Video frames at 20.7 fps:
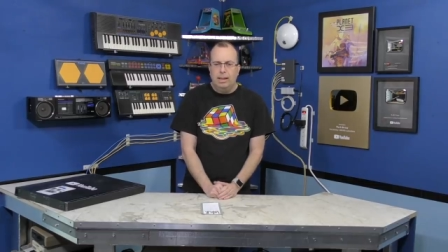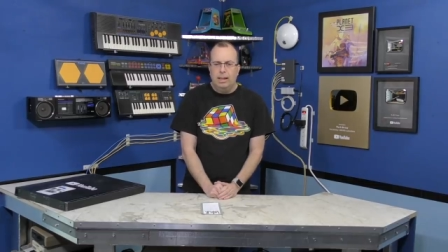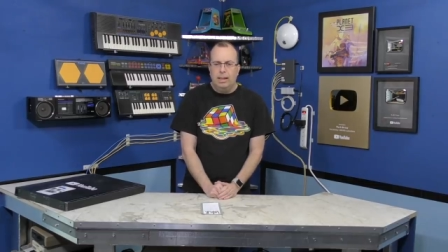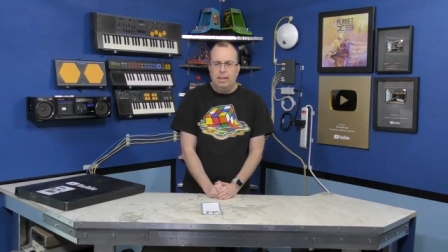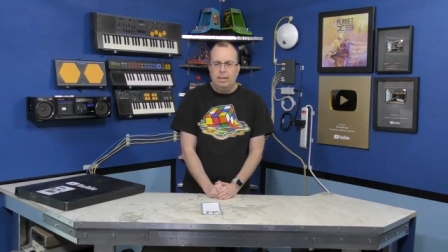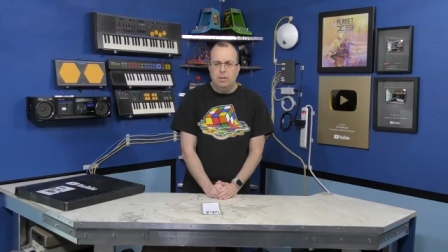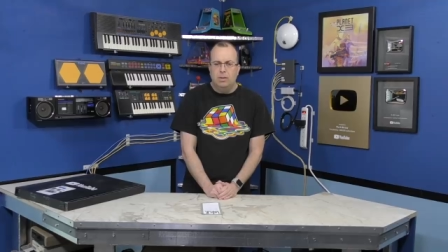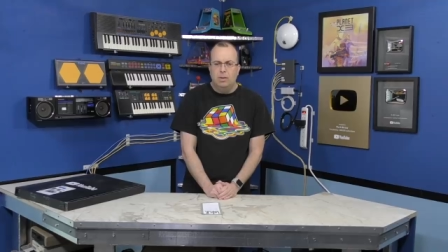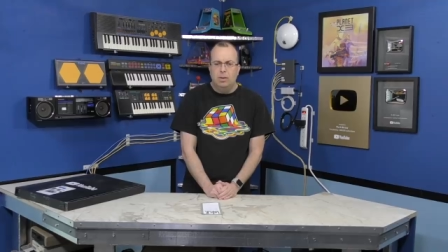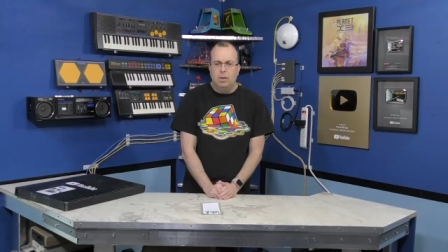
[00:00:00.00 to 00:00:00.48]

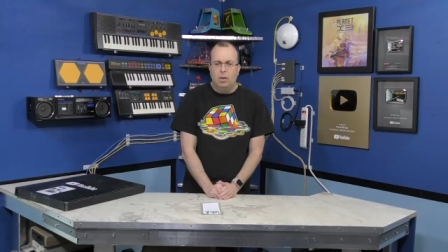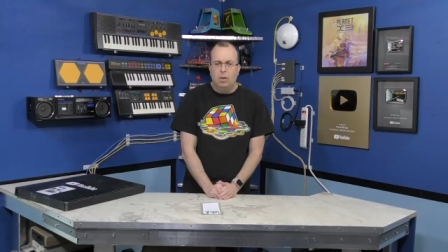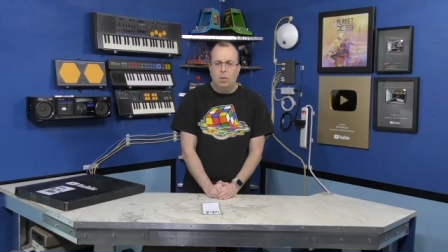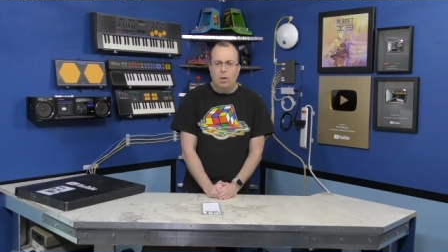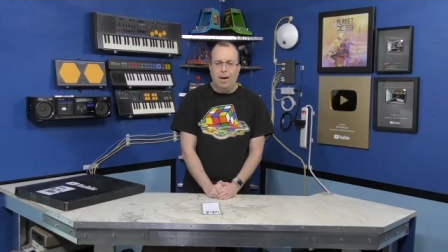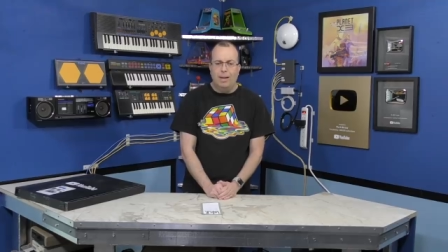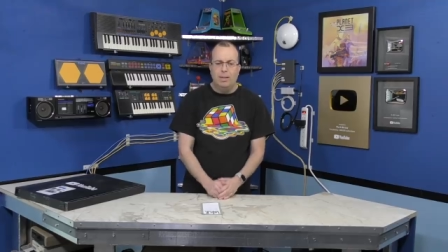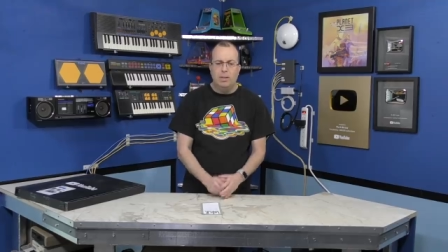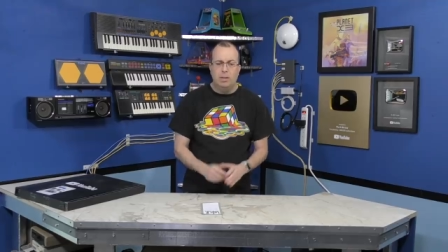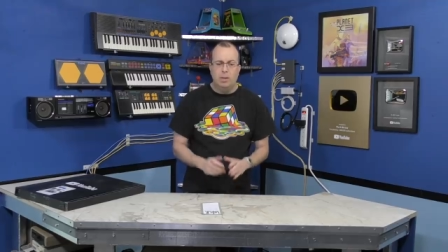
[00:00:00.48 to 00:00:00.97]
And so
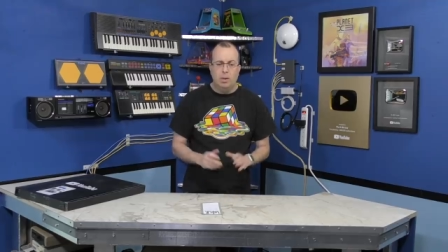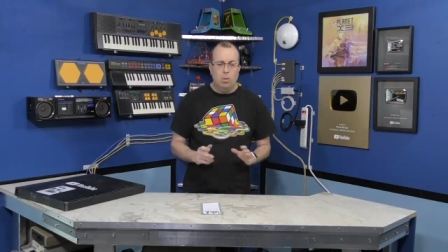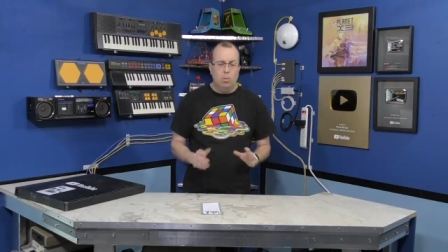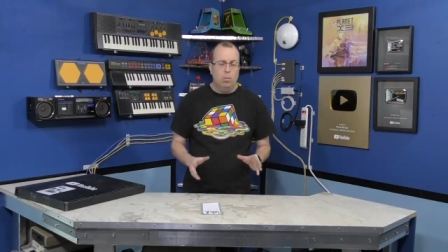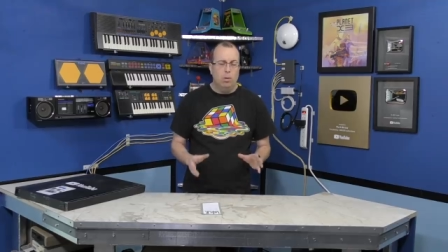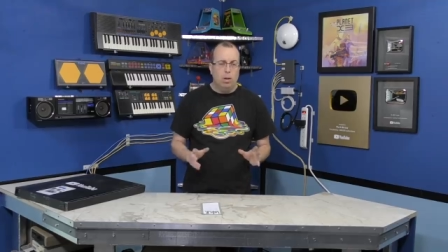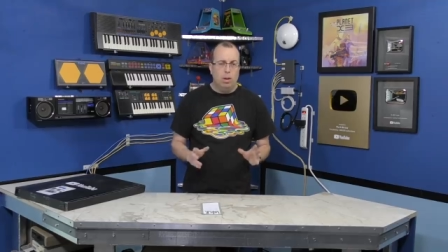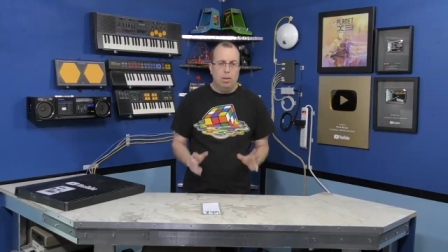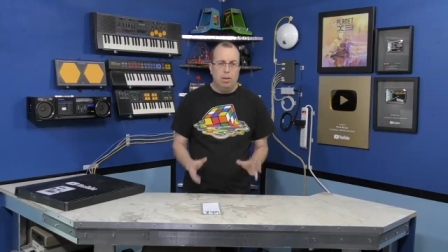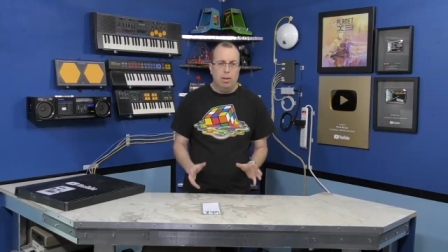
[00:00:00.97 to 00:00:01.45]
I
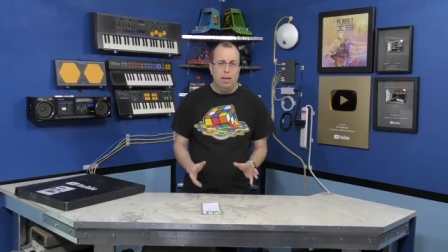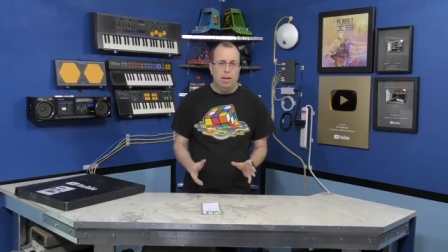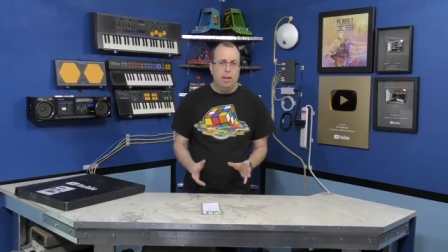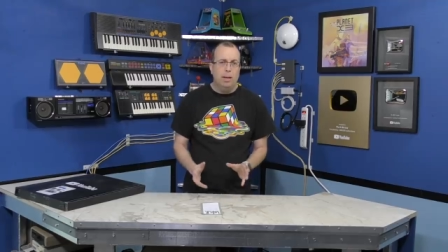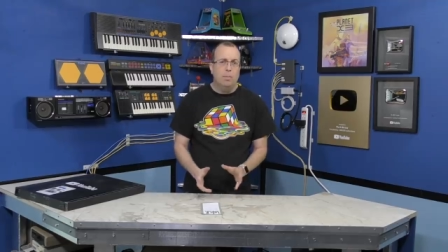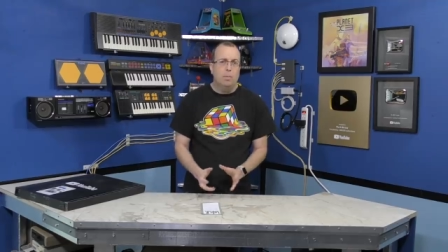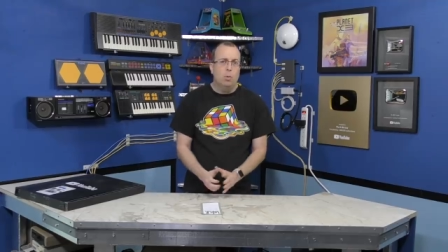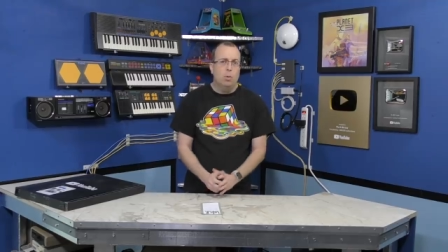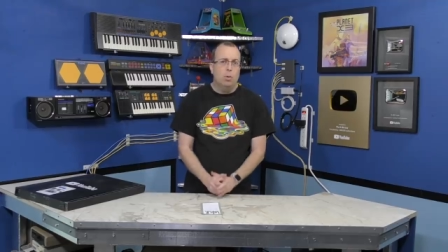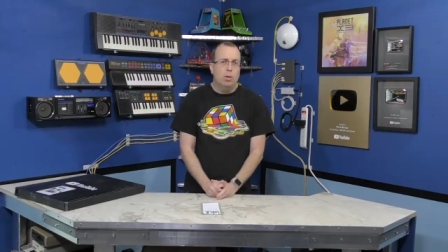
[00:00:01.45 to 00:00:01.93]
don't think
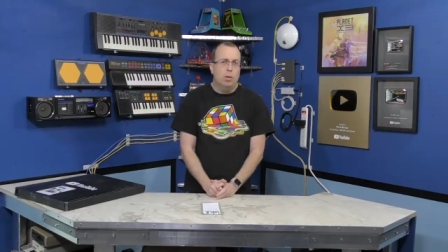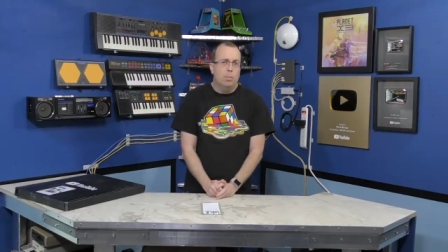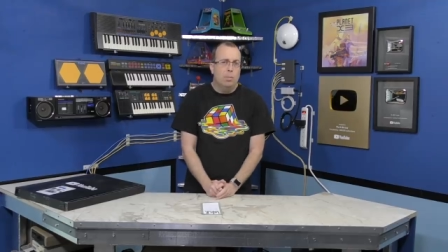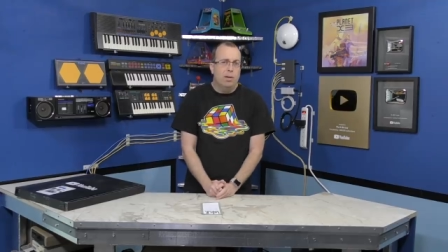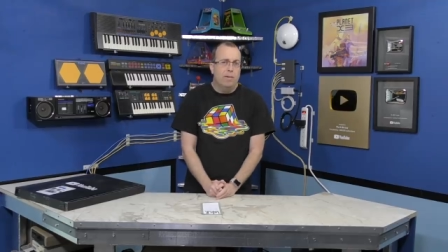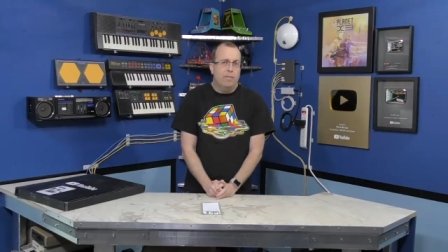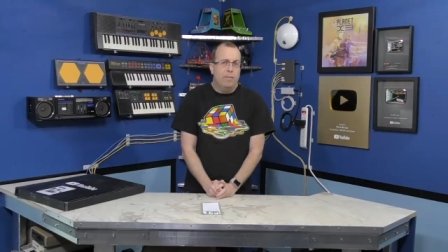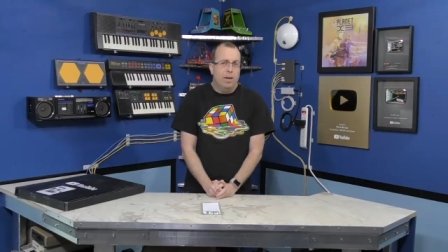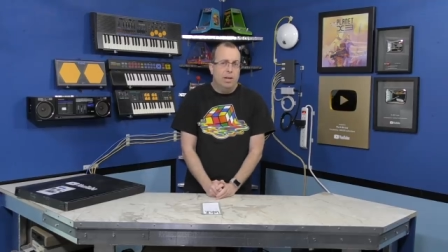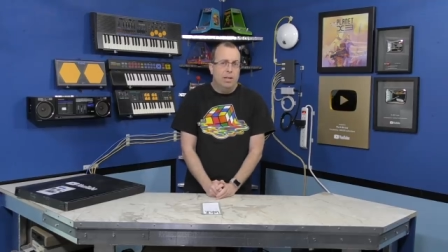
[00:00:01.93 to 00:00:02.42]
I'm going to
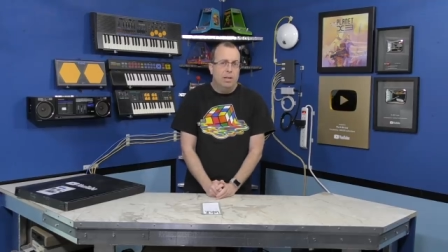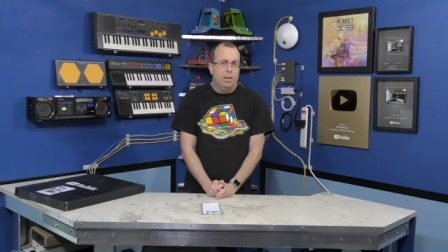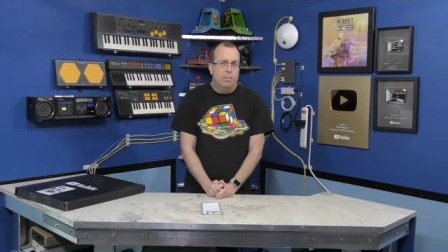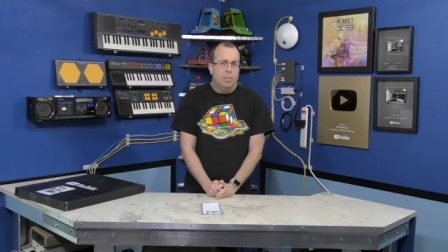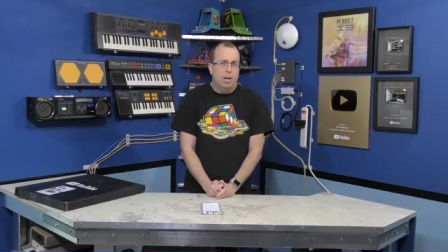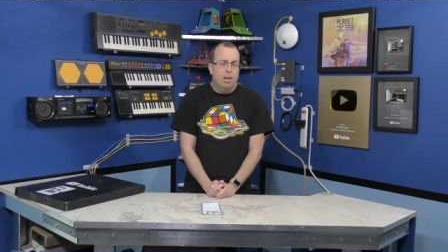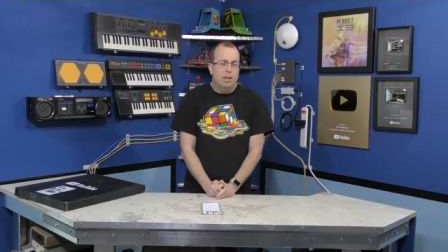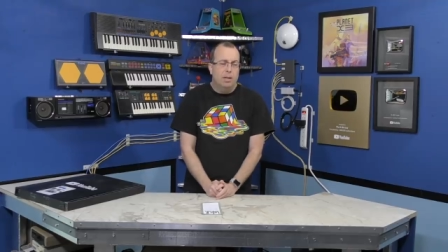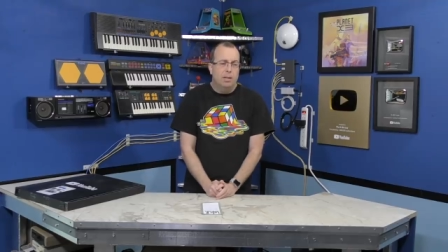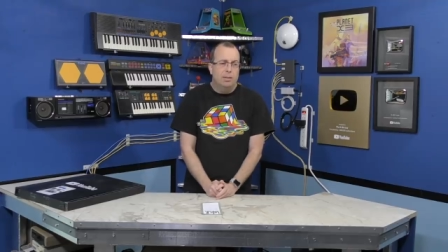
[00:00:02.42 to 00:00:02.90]
be affected
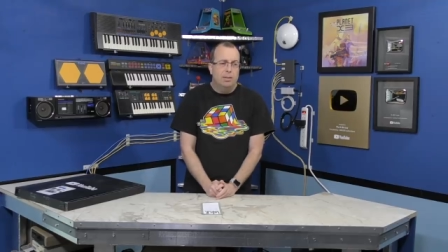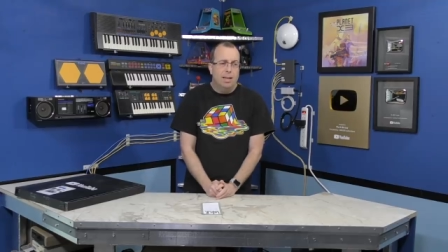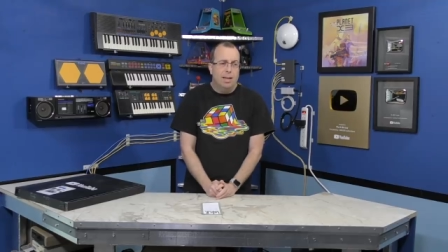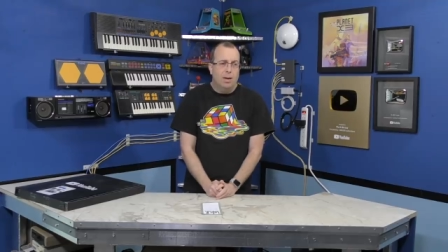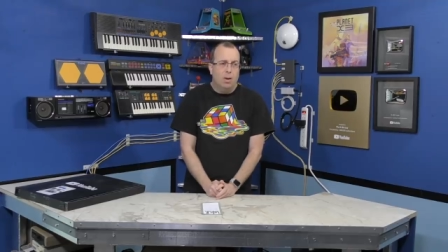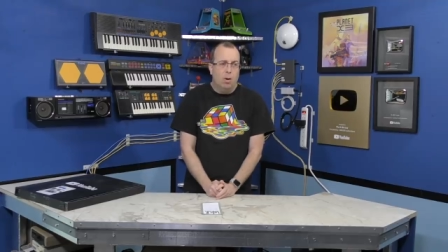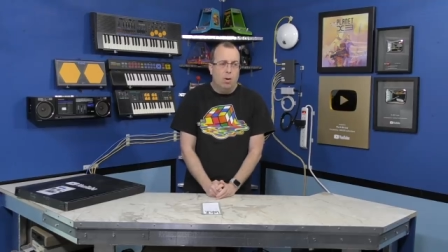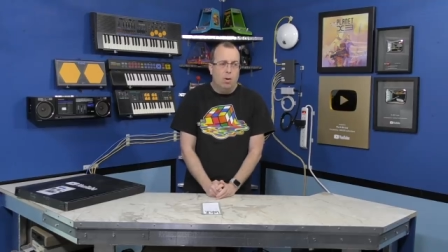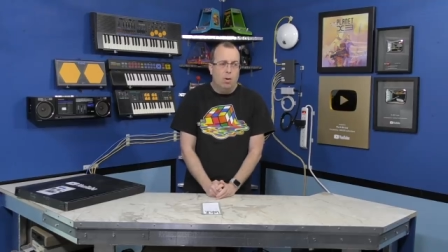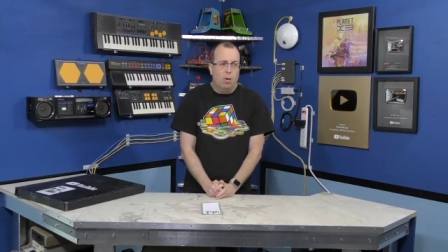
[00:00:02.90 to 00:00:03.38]
by this
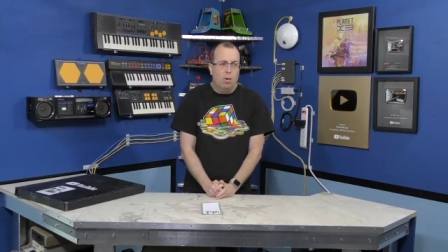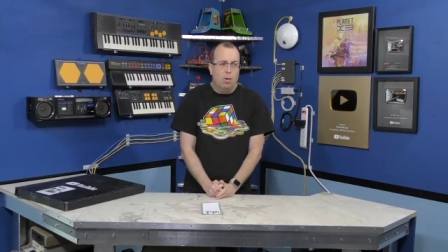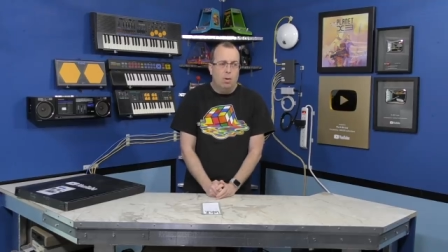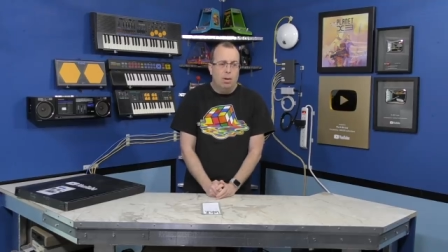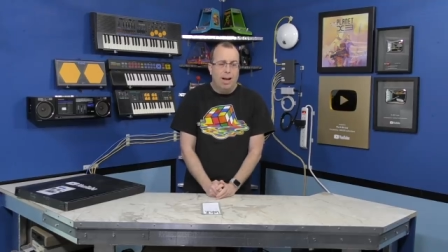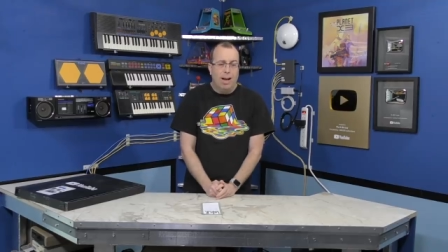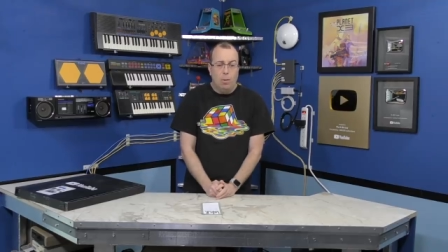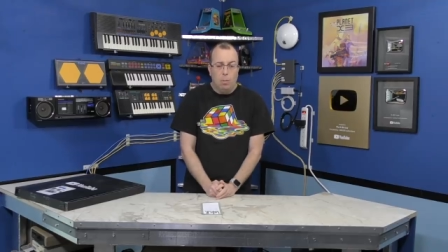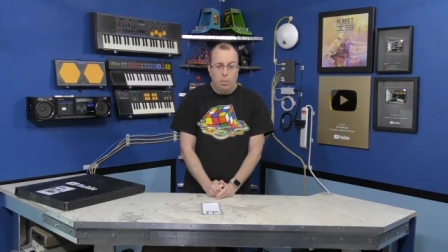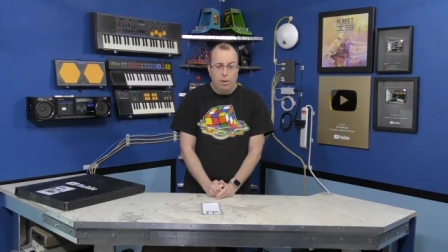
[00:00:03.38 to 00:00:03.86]
at all.
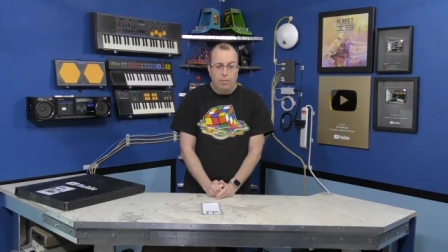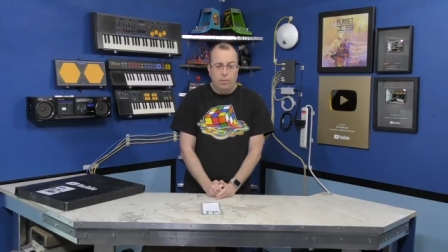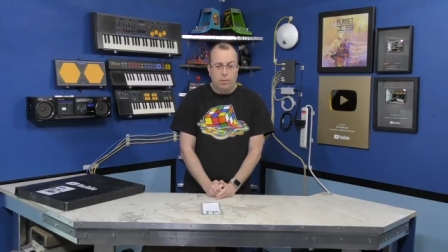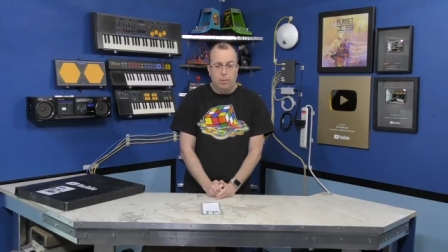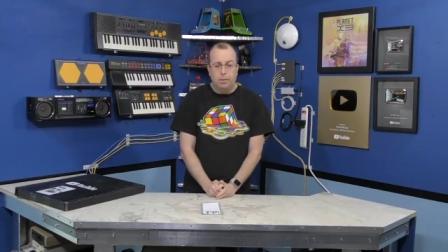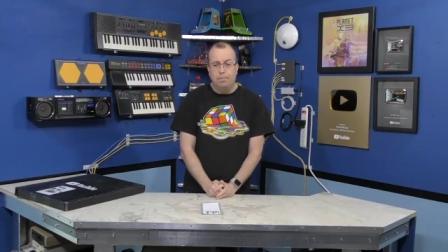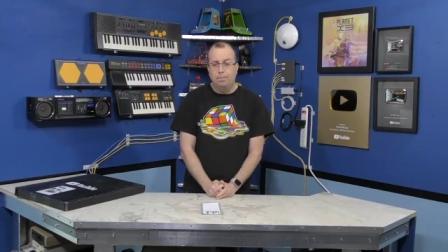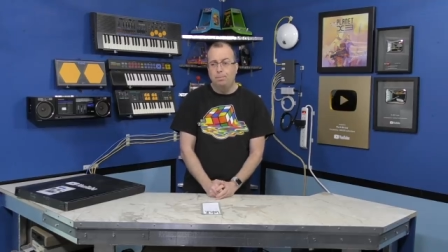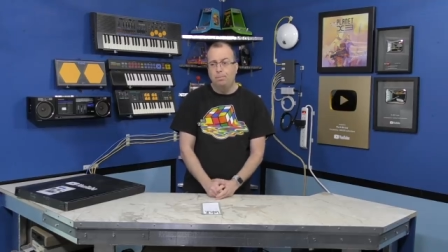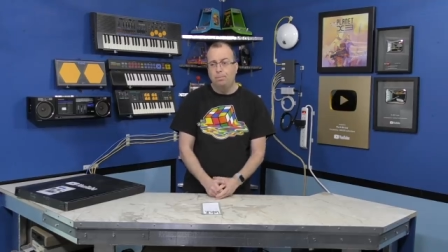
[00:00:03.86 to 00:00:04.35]

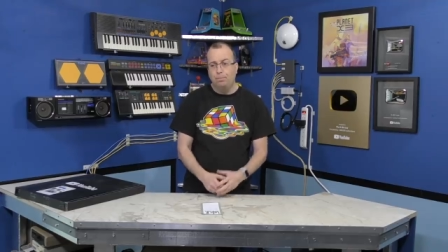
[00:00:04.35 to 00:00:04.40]
However,